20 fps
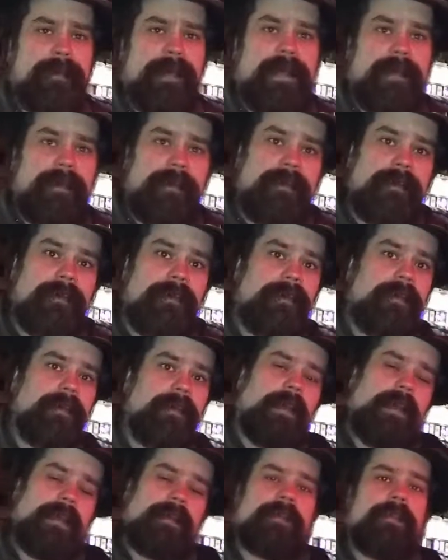
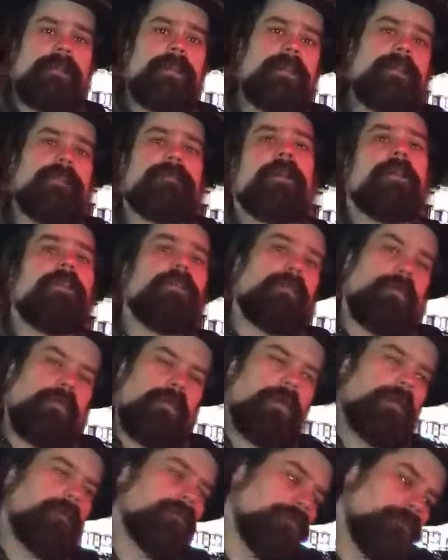And so these folks
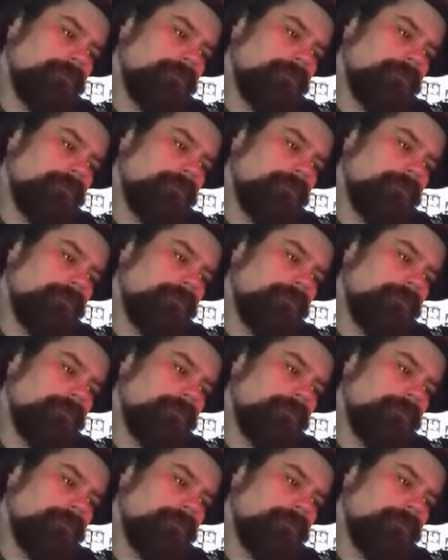wore